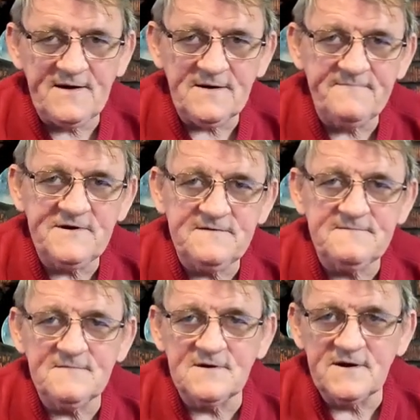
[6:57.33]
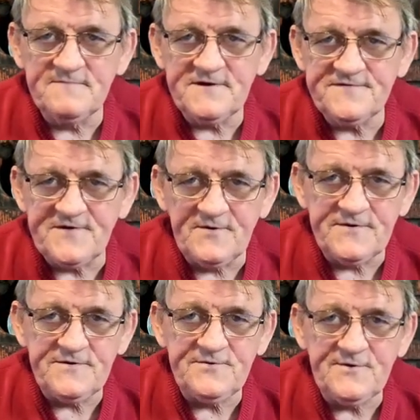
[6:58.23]
now let me show
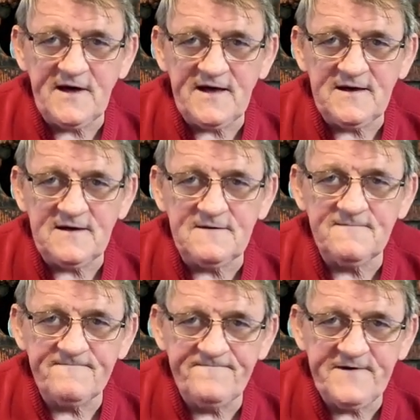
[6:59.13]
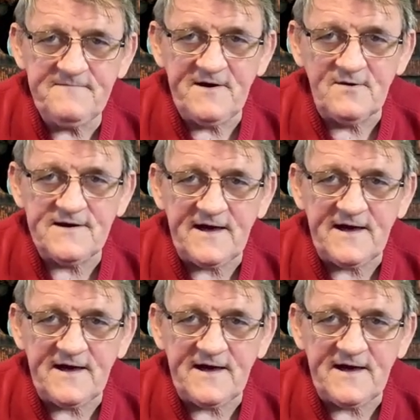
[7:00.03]
you a female